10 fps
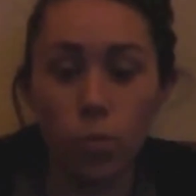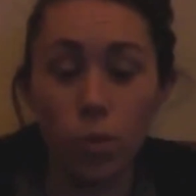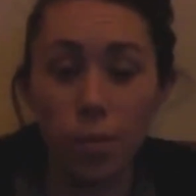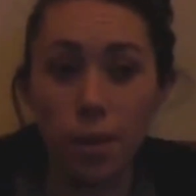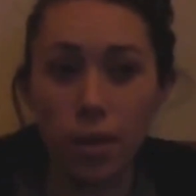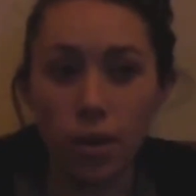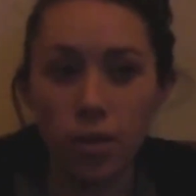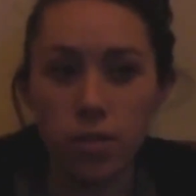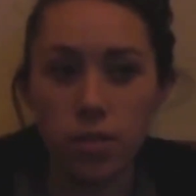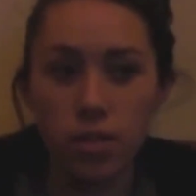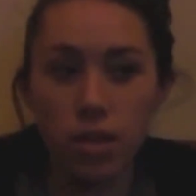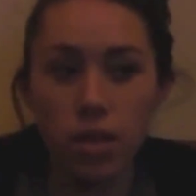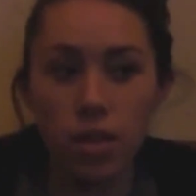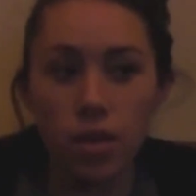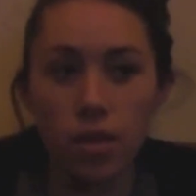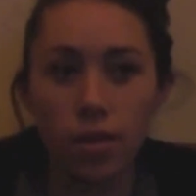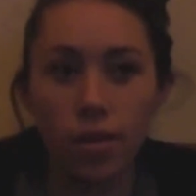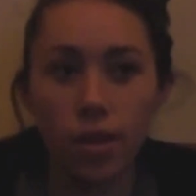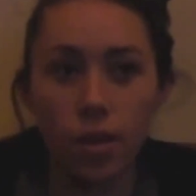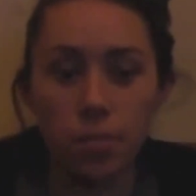we made ours.
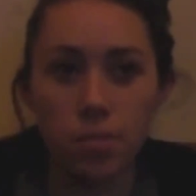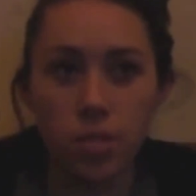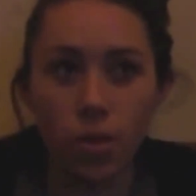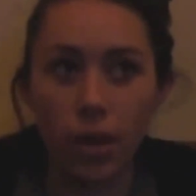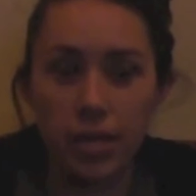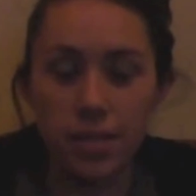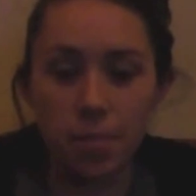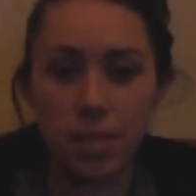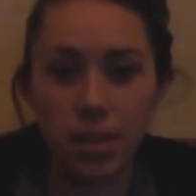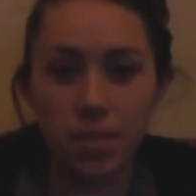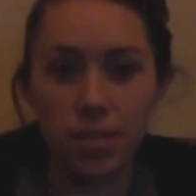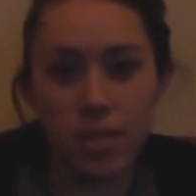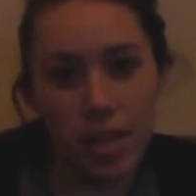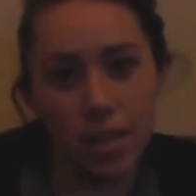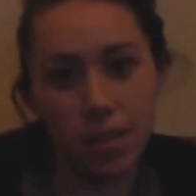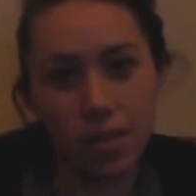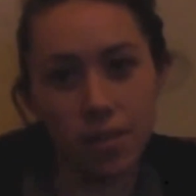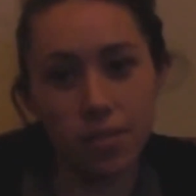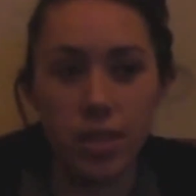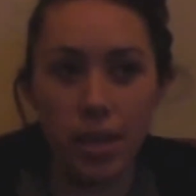So I stepped in to
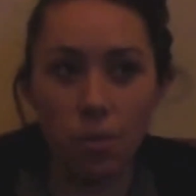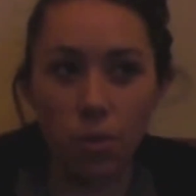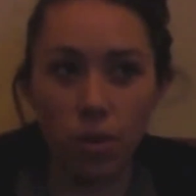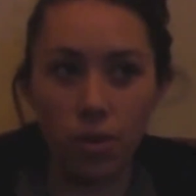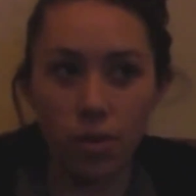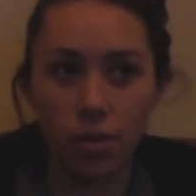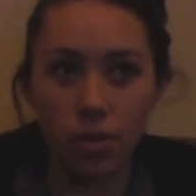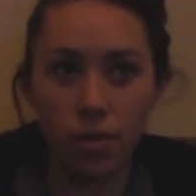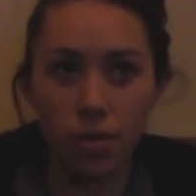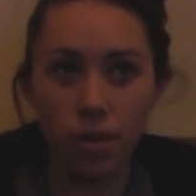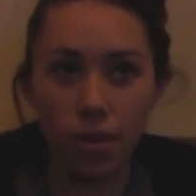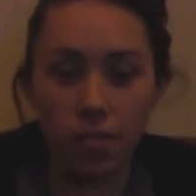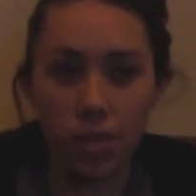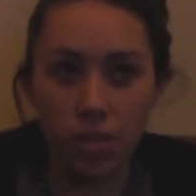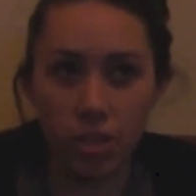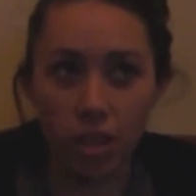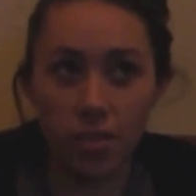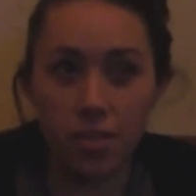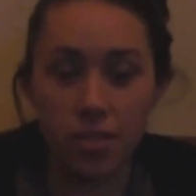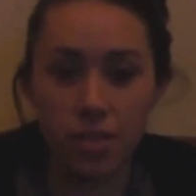take one of their
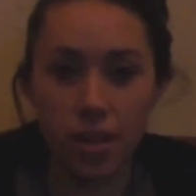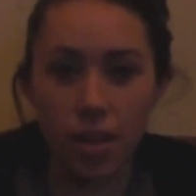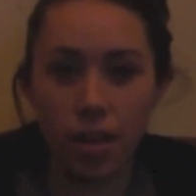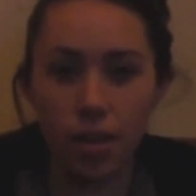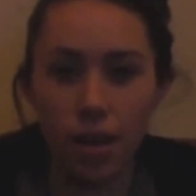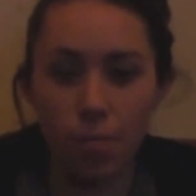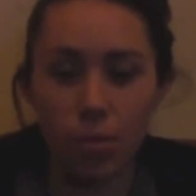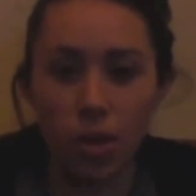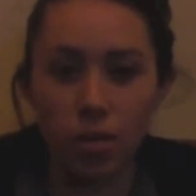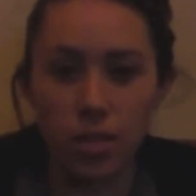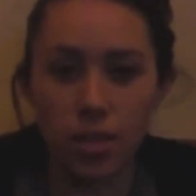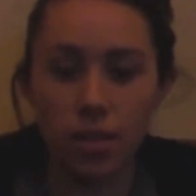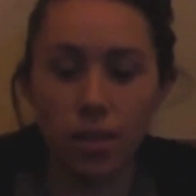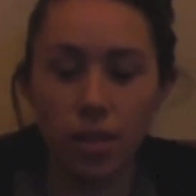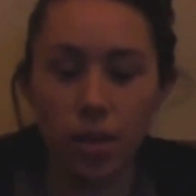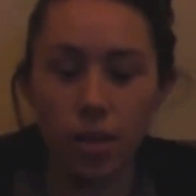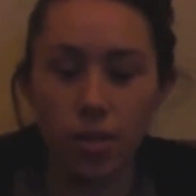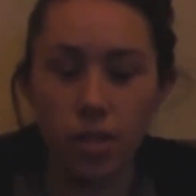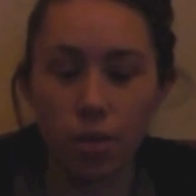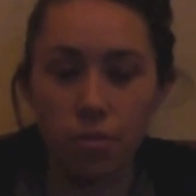shots, and I blocked it,
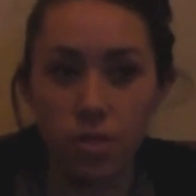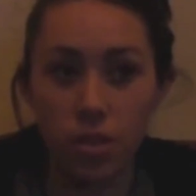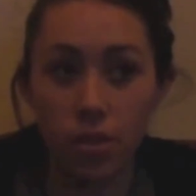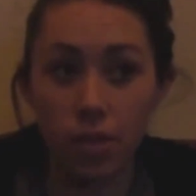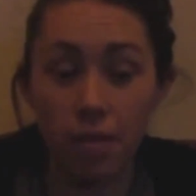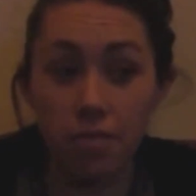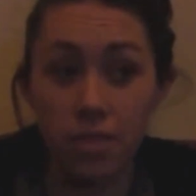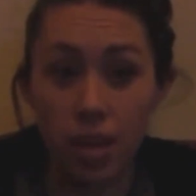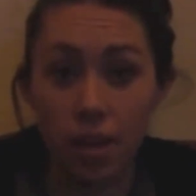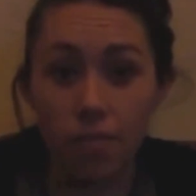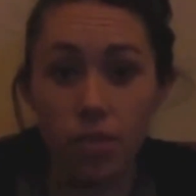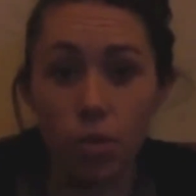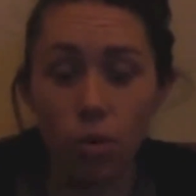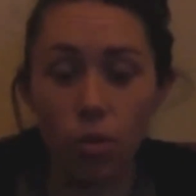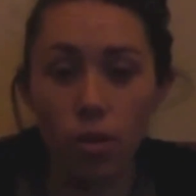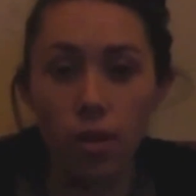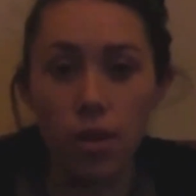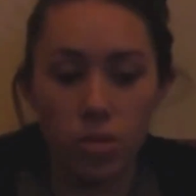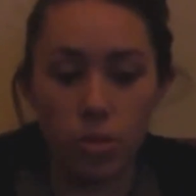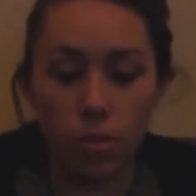dove to the left side of the goal.
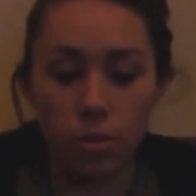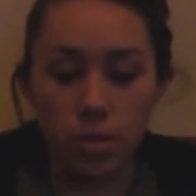So